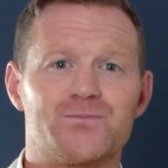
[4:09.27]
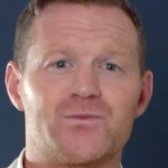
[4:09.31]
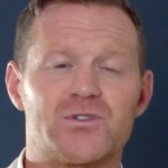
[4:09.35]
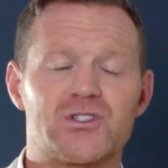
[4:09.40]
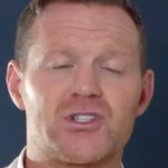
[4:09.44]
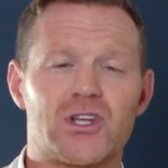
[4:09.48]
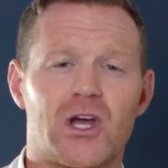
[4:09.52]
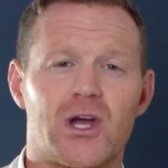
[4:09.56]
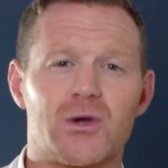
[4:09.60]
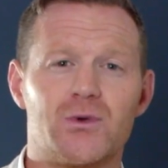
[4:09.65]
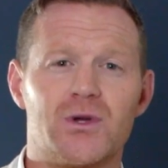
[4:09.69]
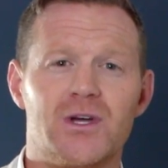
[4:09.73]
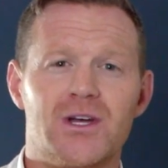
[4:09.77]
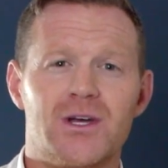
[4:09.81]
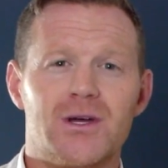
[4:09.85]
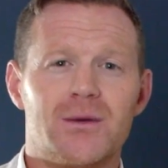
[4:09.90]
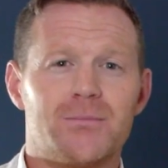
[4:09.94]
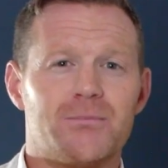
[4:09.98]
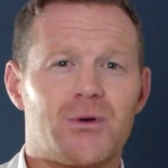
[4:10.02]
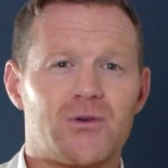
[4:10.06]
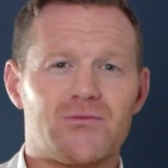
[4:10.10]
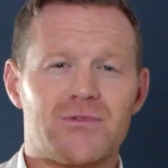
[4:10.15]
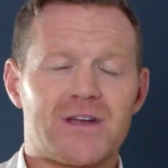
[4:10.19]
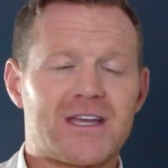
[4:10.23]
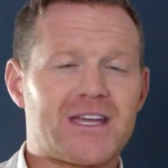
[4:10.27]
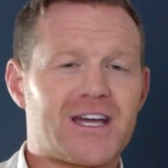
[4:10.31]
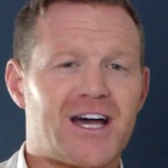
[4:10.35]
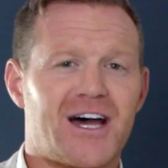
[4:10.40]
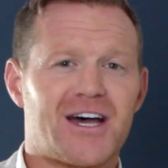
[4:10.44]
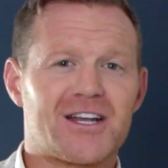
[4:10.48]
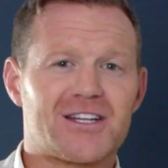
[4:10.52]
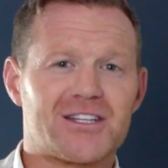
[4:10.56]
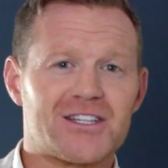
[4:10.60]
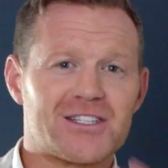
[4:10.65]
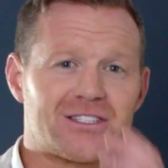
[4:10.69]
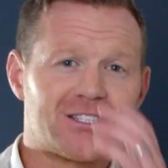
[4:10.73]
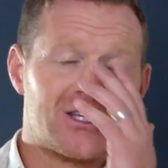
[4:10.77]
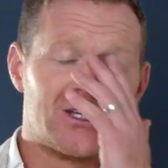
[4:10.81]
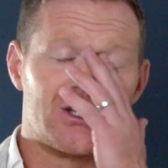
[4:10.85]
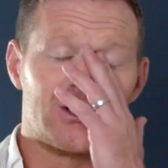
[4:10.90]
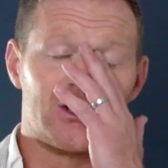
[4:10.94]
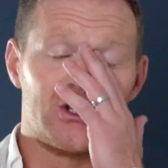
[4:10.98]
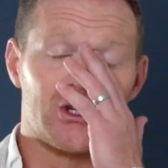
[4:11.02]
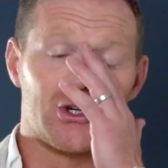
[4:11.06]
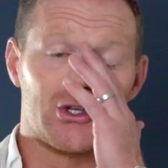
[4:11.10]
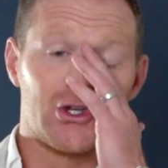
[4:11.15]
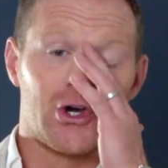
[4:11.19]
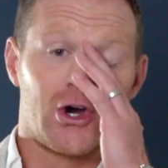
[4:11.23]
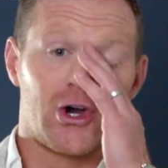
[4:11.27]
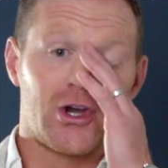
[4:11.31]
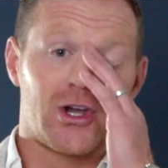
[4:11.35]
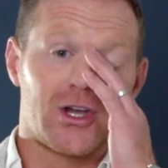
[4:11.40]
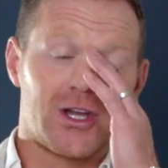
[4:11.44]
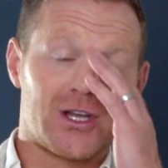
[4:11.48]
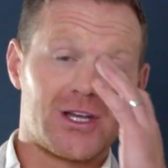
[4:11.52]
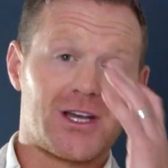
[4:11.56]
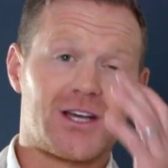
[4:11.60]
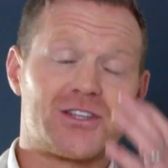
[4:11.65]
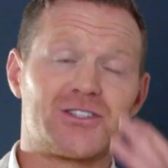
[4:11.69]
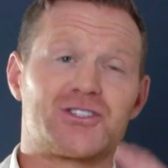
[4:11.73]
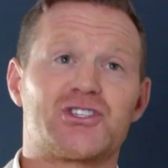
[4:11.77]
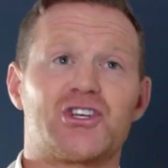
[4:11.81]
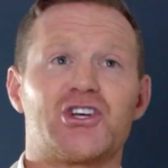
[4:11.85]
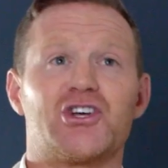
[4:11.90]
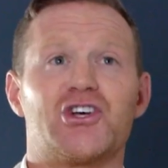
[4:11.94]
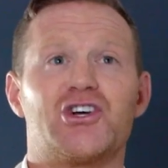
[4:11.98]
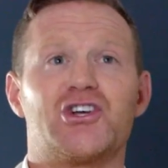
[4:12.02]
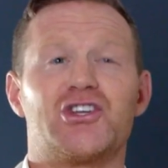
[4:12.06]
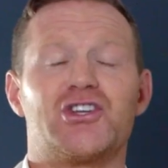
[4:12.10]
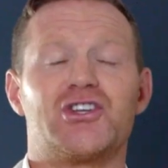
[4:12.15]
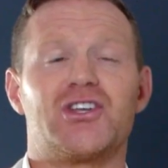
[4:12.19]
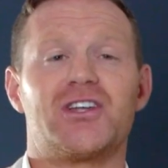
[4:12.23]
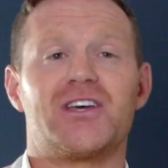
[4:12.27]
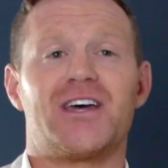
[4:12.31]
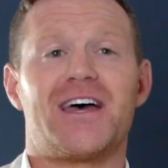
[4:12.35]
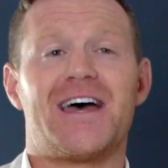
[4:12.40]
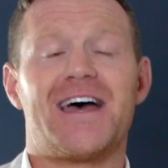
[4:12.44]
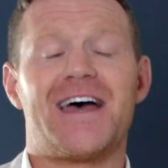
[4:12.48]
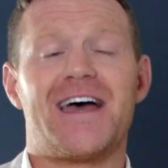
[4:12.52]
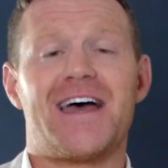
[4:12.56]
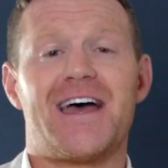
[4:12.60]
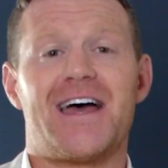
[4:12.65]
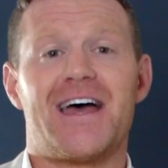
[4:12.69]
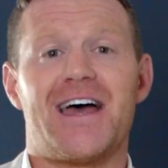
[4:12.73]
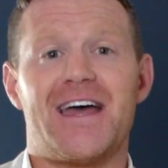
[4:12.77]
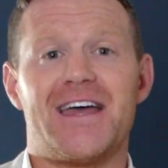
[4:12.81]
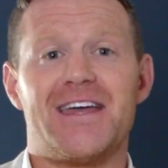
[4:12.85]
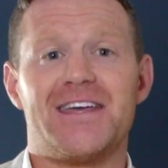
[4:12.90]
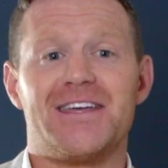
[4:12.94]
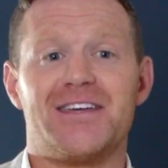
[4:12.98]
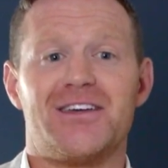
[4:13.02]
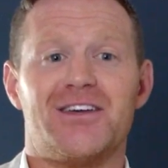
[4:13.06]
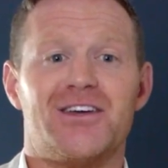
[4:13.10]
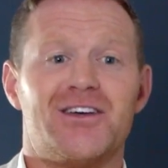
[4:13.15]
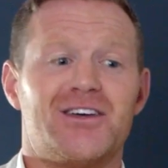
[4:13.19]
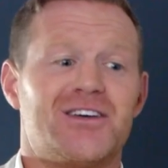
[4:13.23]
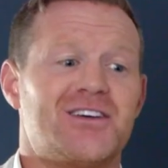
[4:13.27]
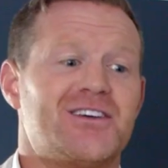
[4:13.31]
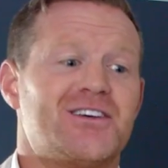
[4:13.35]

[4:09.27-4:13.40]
So, but regardless, you're not going to turn a